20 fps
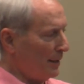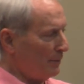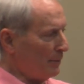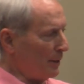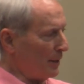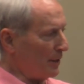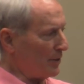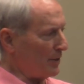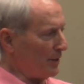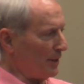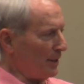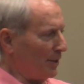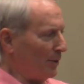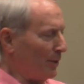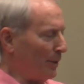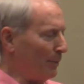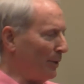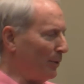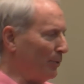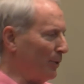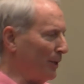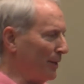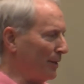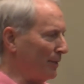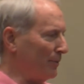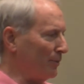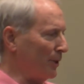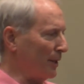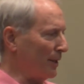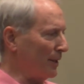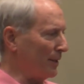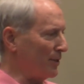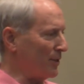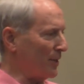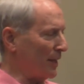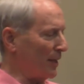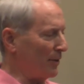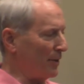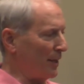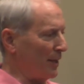But it's, you know, I mean, we can, we can
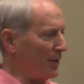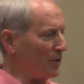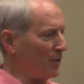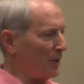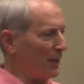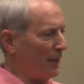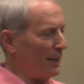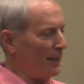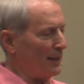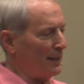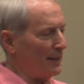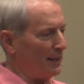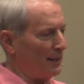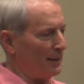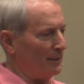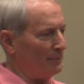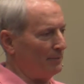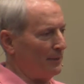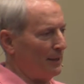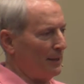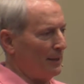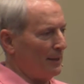say things like, um,